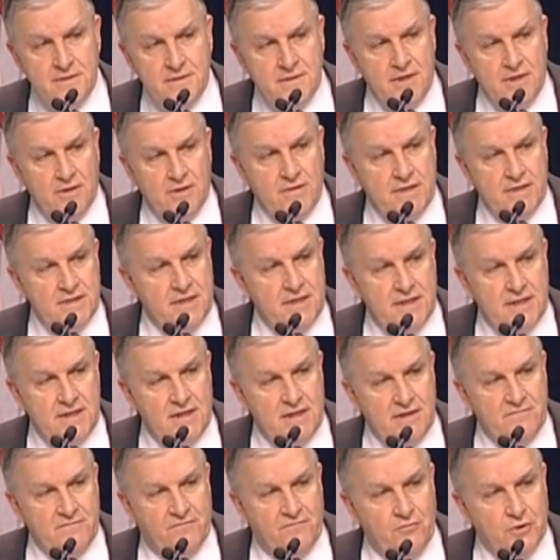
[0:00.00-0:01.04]
You know, and
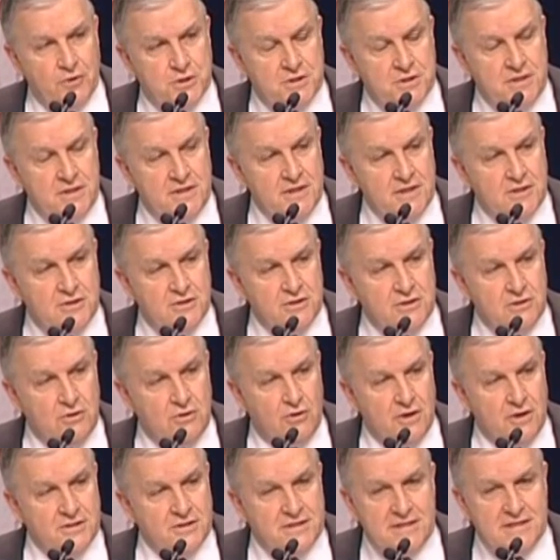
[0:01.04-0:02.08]
unfortunately, the good
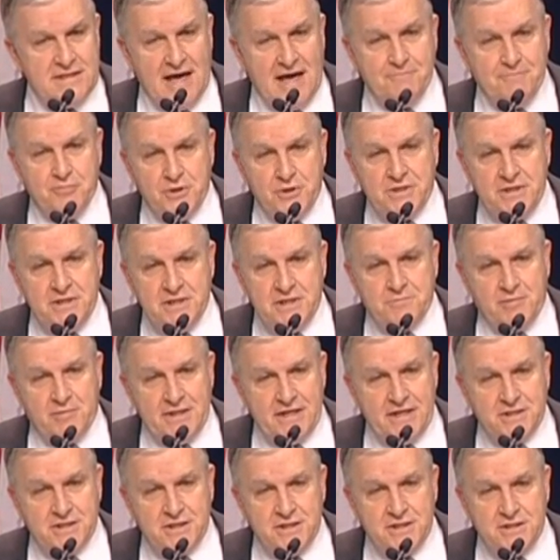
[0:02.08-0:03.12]
Lord did not put these
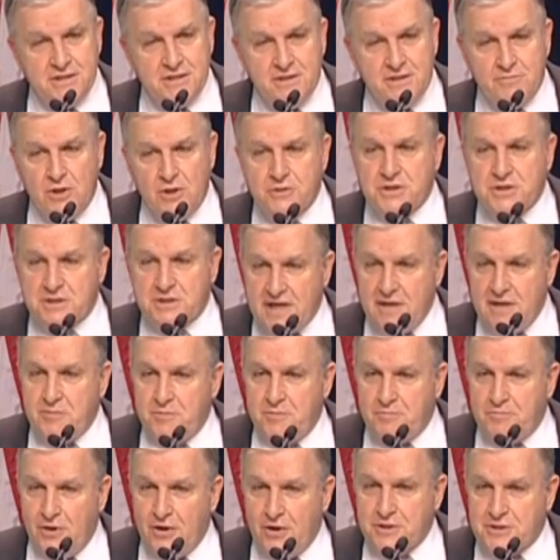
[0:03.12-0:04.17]
places in the most stable
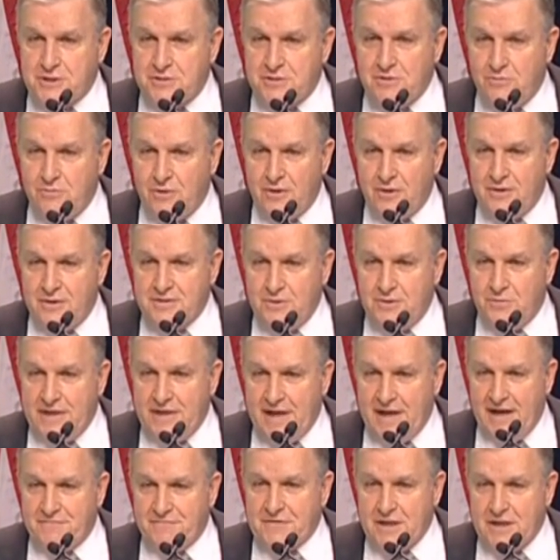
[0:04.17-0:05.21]
parts of the world that we
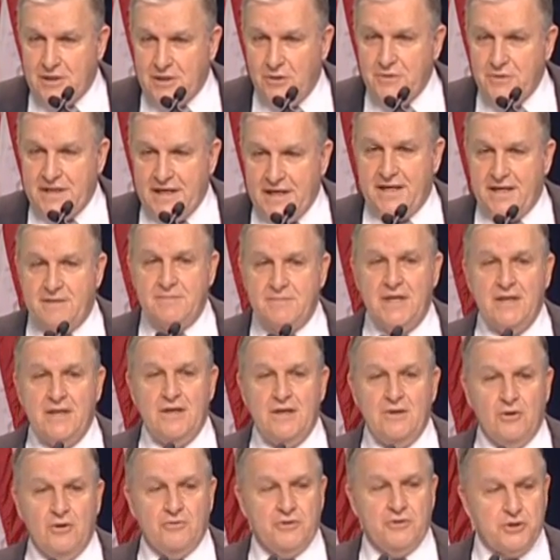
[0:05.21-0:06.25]
have to go get them
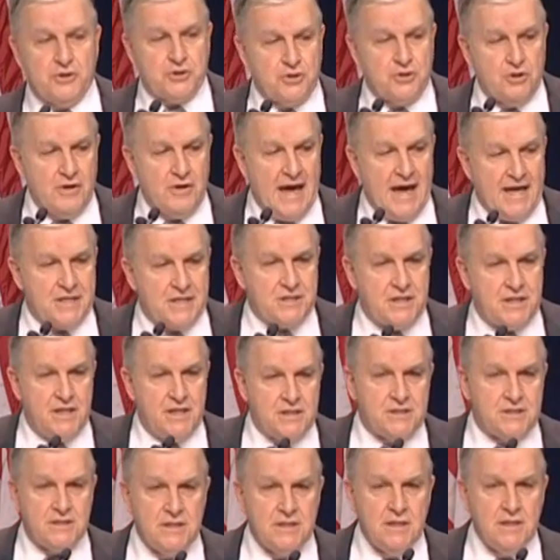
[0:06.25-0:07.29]
or ensure
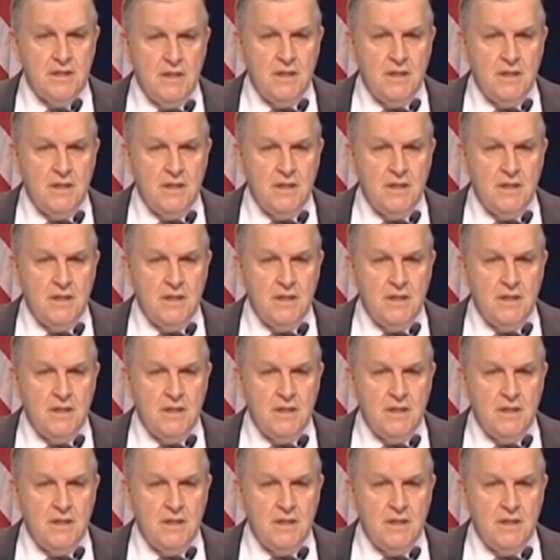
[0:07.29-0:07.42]
access.